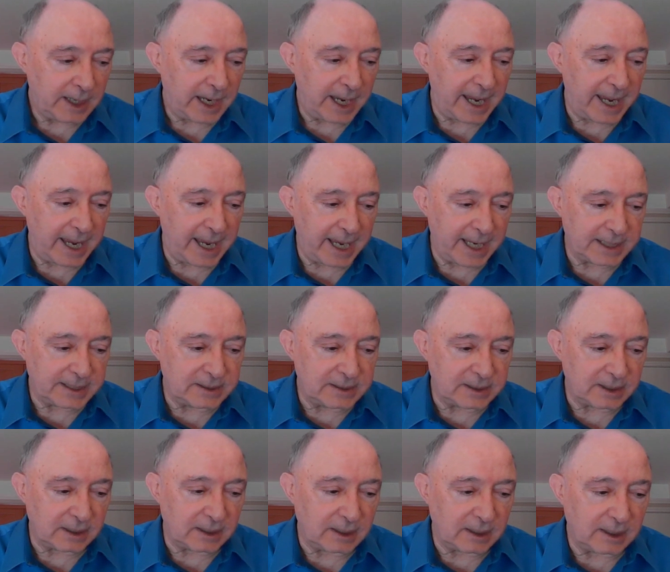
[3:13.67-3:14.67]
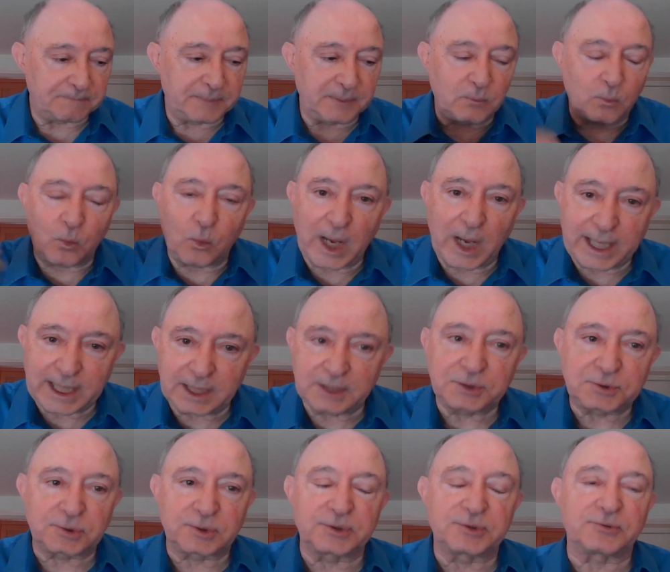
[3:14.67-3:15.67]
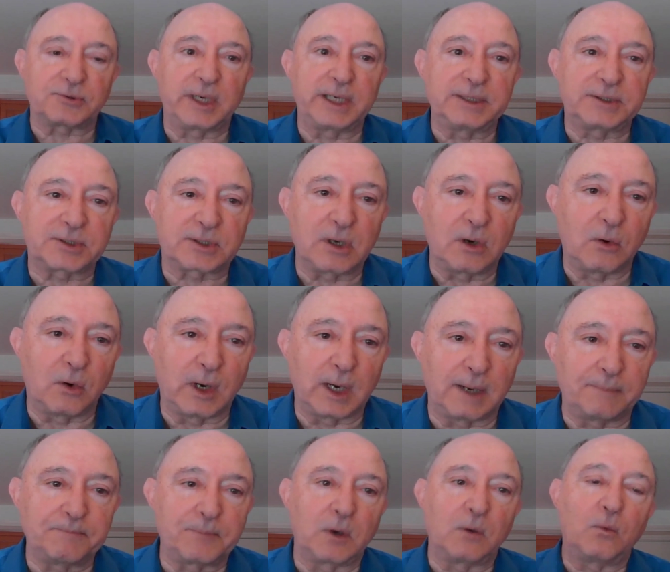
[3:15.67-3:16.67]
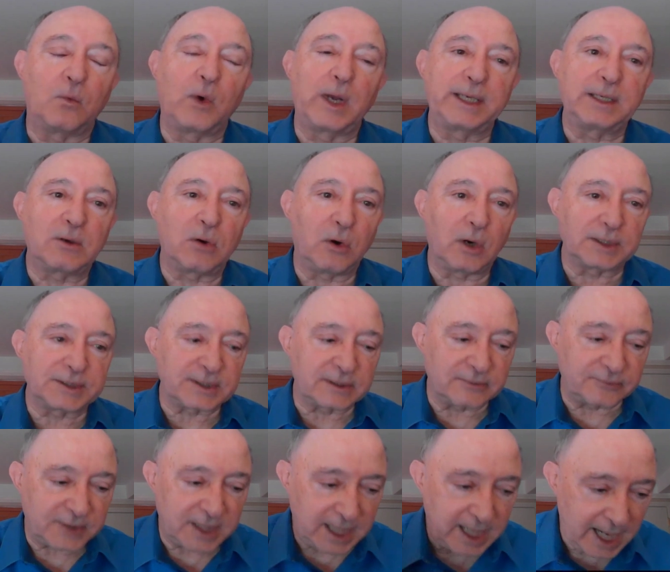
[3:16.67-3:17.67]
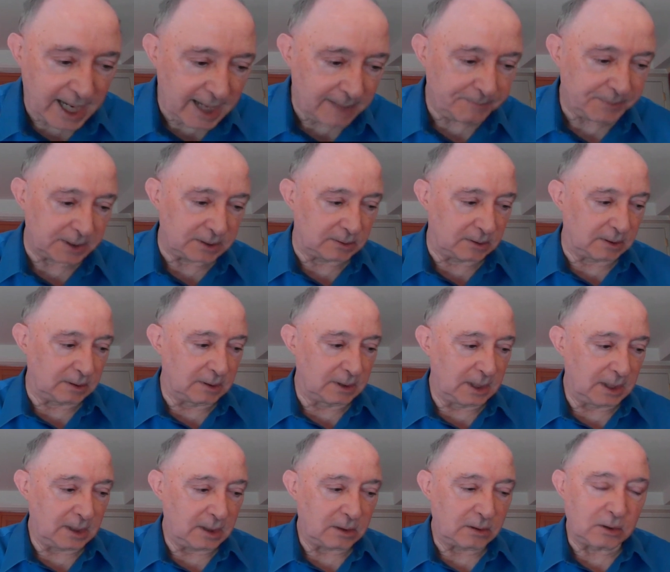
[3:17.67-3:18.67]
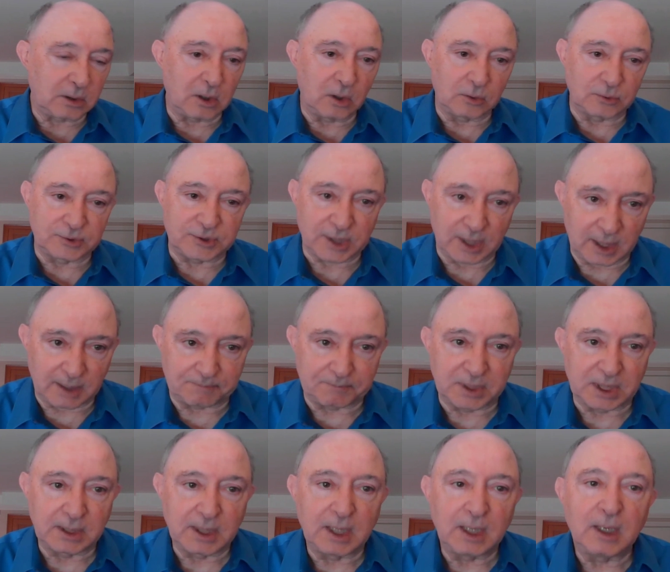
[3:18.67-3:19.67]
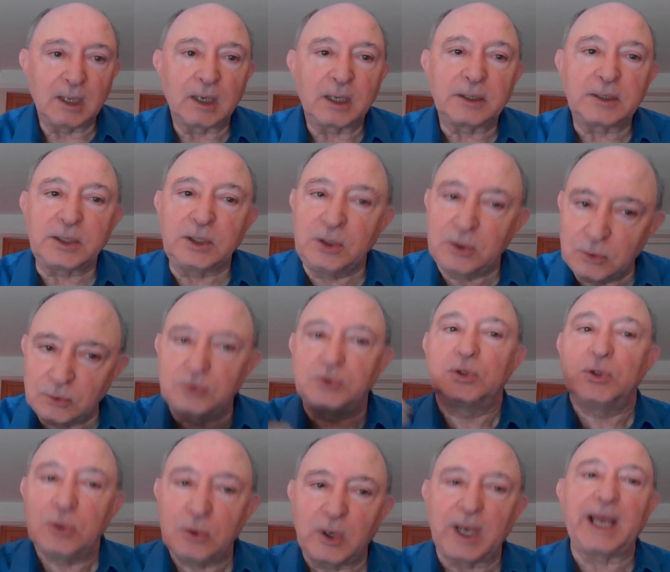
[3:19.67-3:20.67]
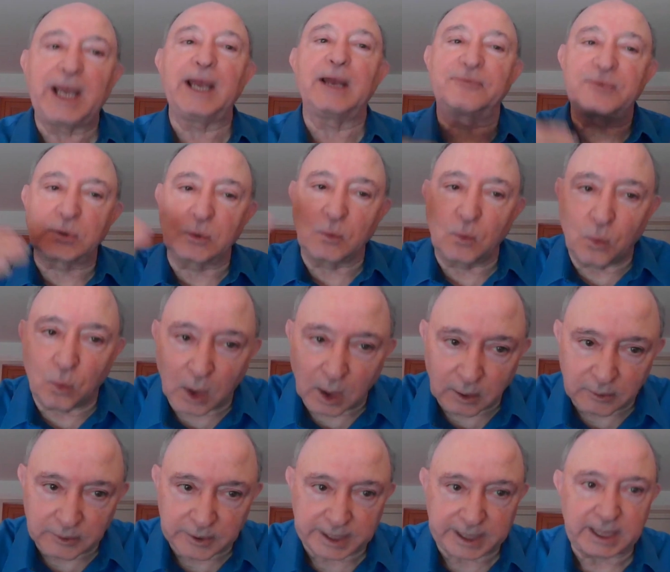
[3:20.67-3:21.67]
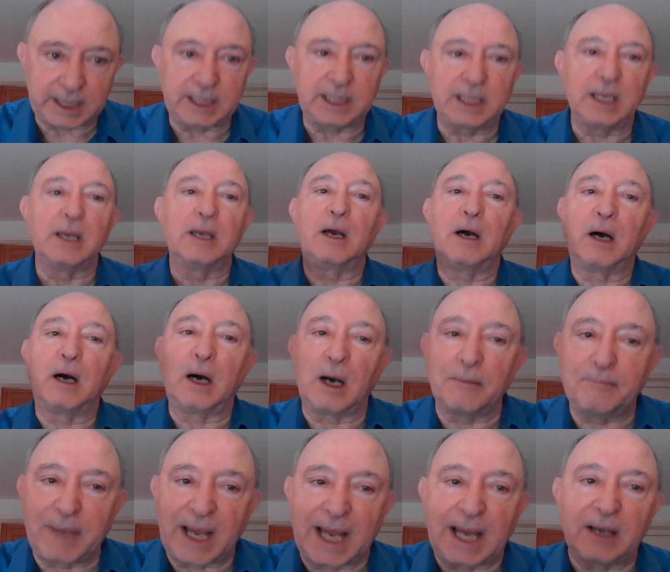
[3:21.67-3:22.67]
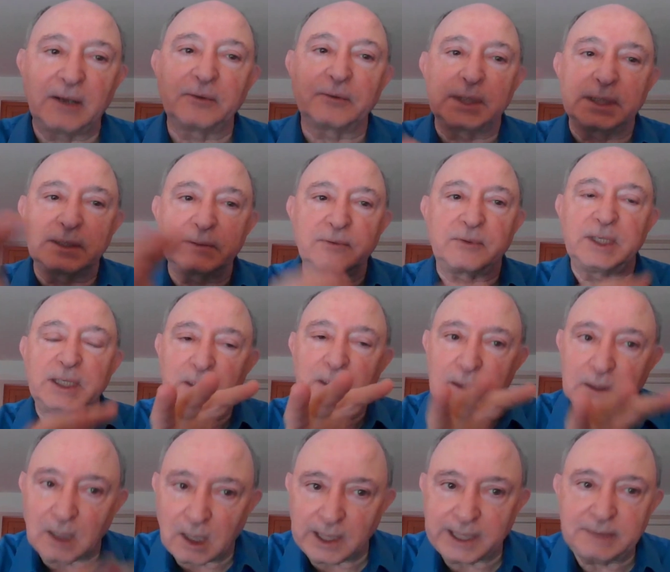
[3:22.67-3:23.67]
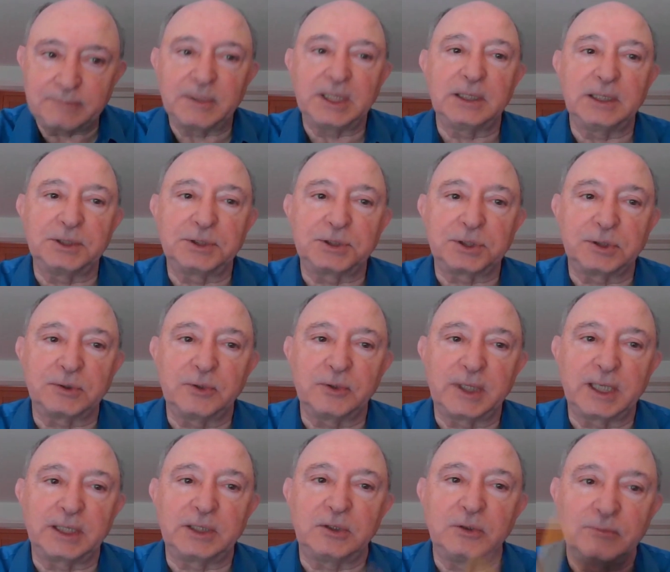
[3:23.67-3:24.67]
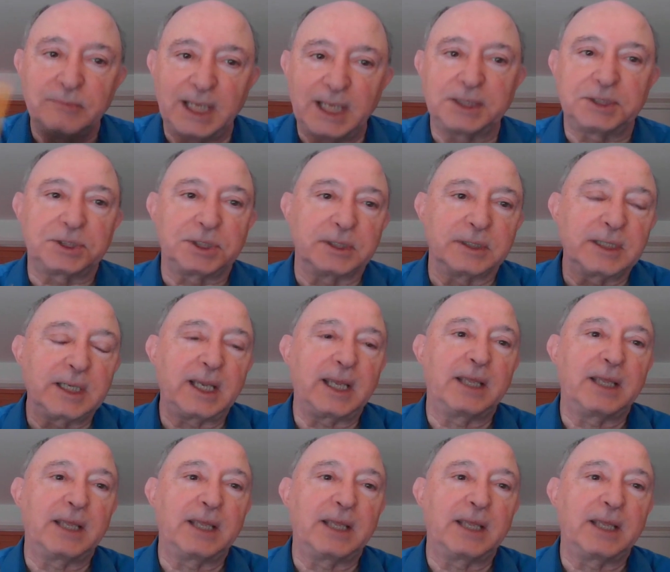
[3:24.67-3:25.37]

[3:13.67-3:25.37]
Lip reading: And when interest rates go up, when cost of capital goes up, you do have to worry about the alignment issue that you mentioned.